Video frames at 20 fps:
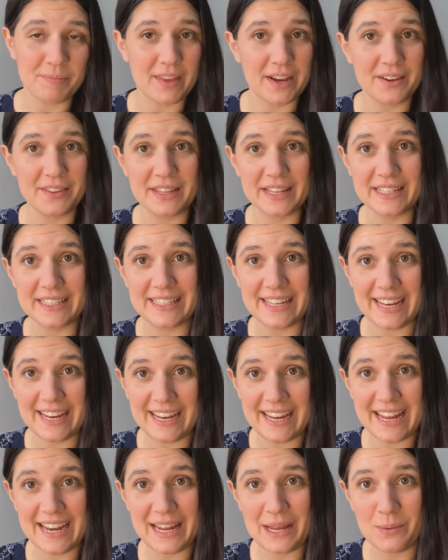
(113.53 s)
Are they
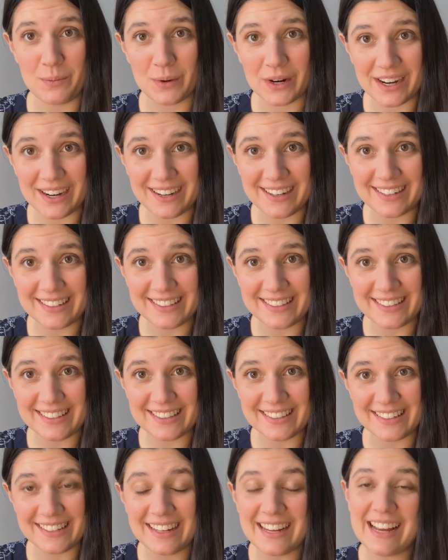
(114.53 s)
saying any
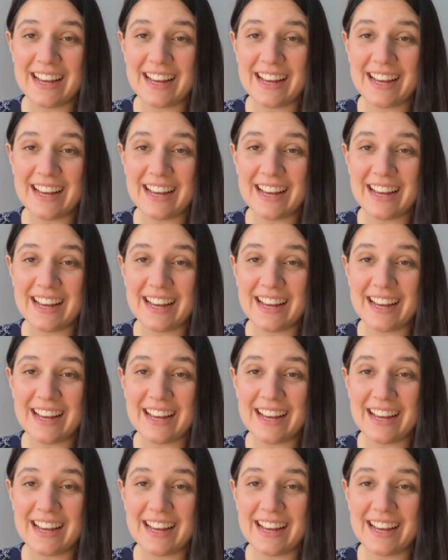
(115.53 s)
words?